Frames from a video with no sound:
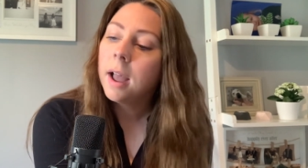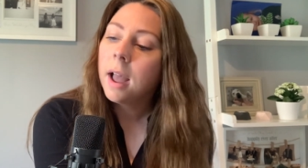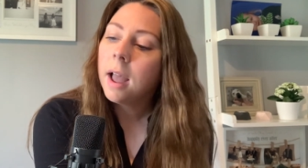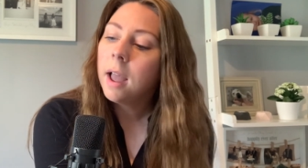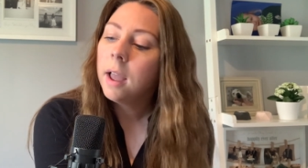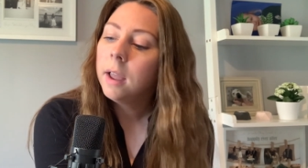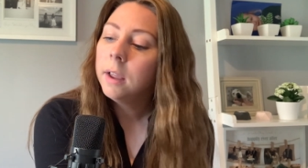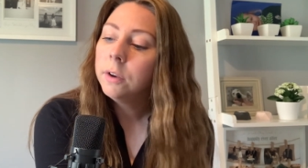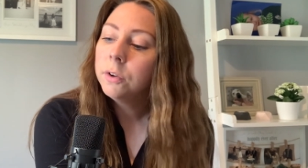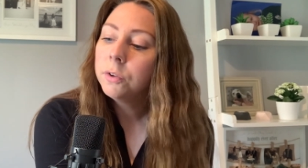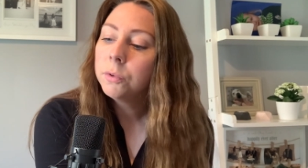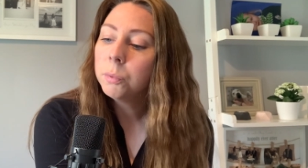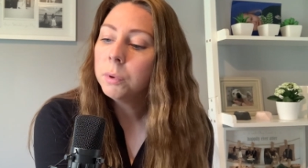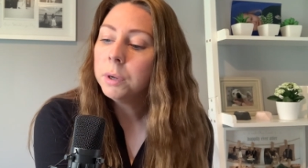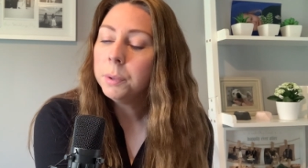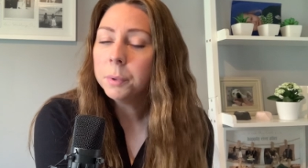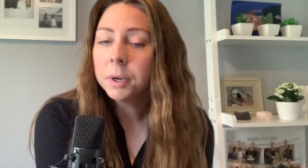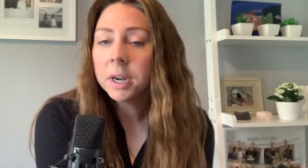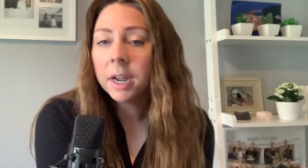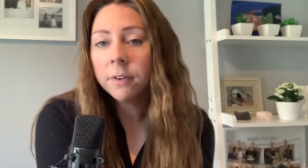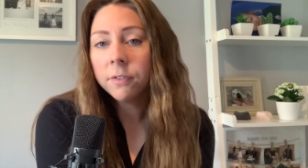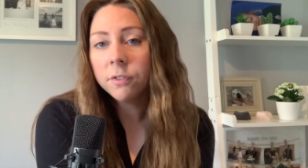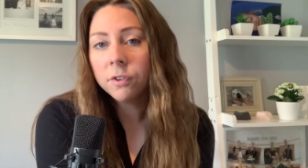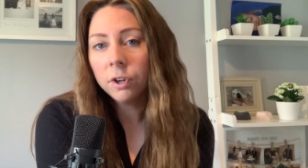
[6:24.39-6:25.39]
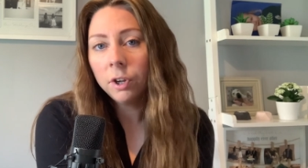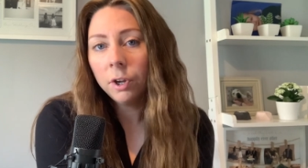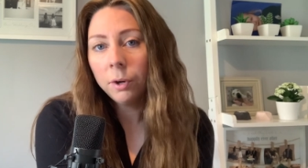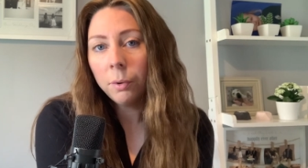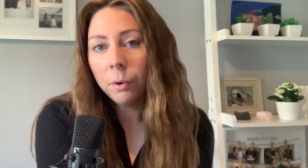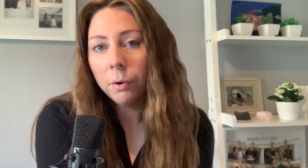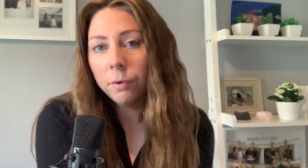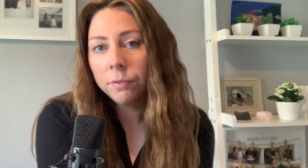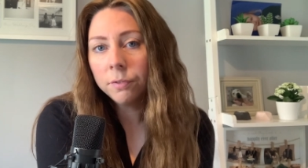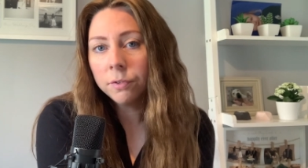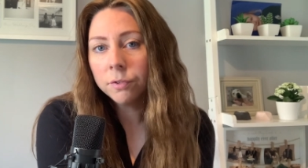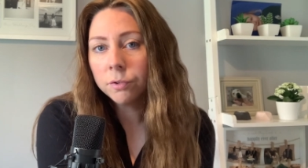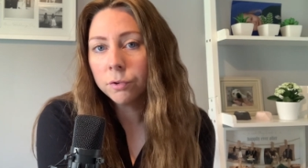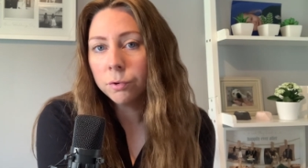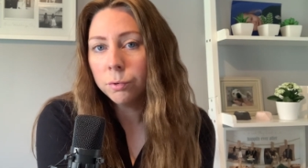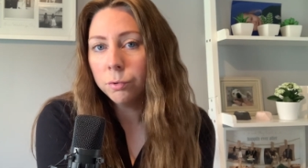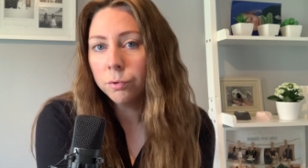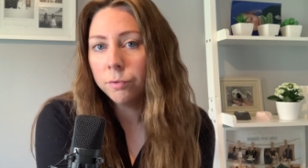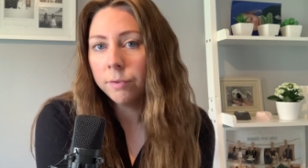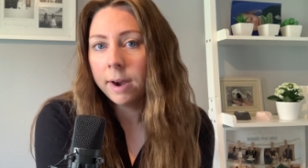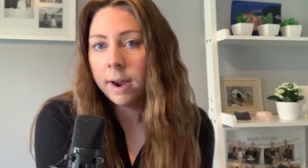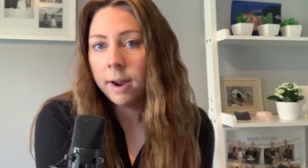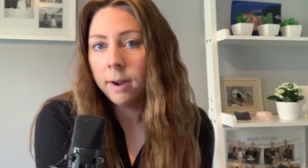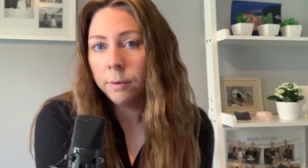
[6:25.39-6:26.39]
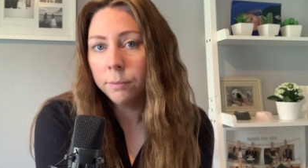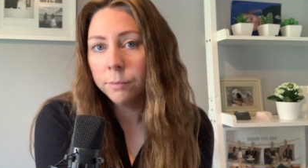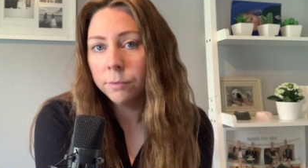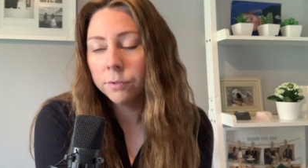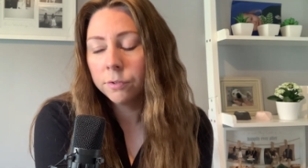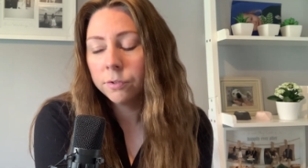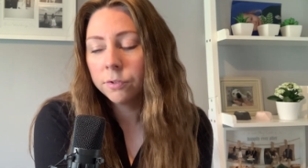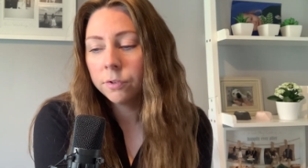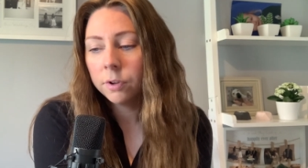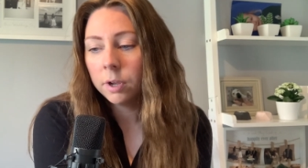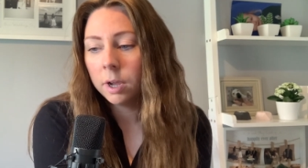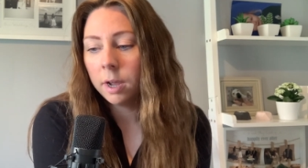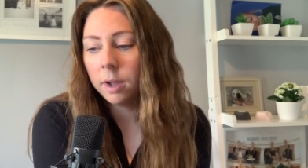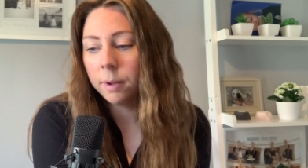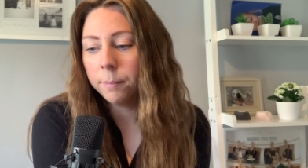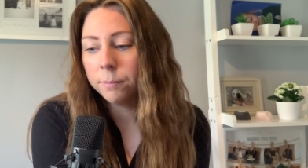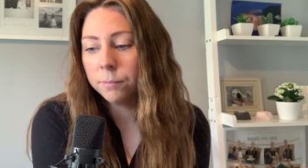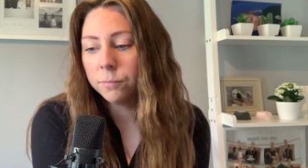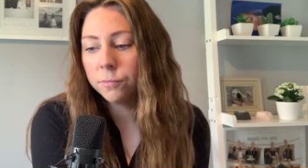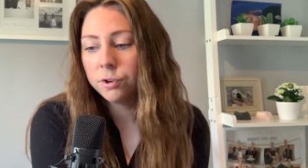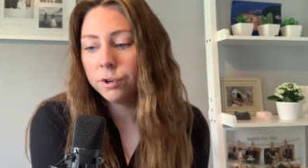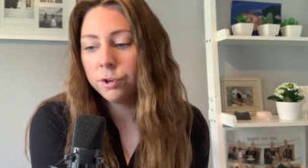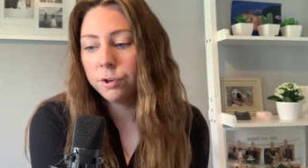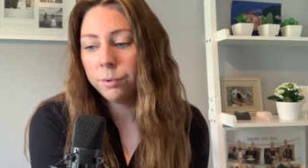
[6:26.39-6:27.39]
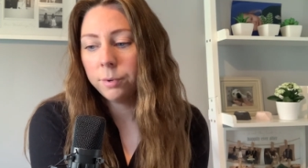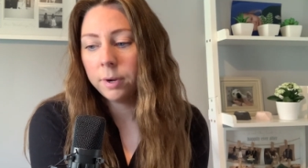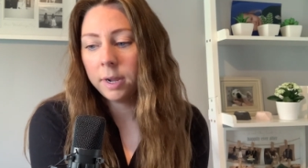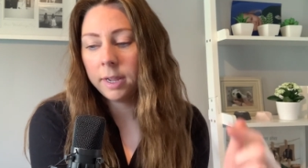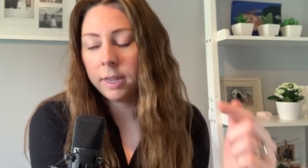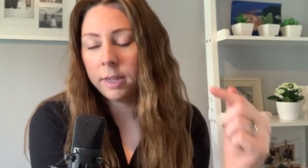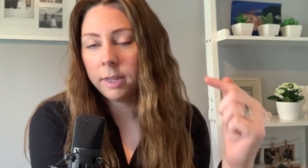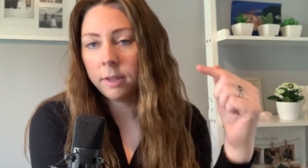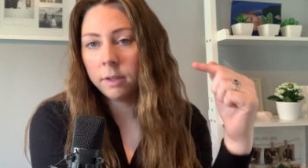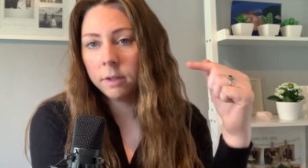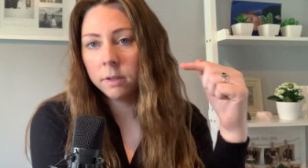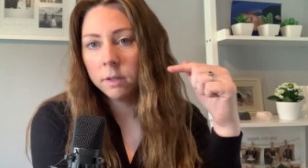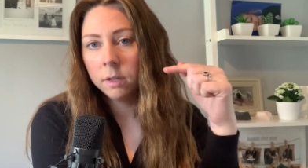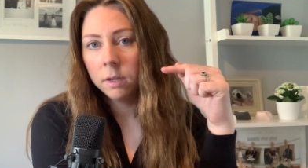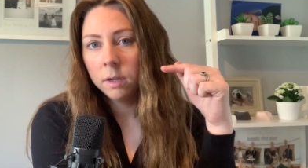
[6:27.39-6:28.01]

and we would have to go off the school grounds um, to a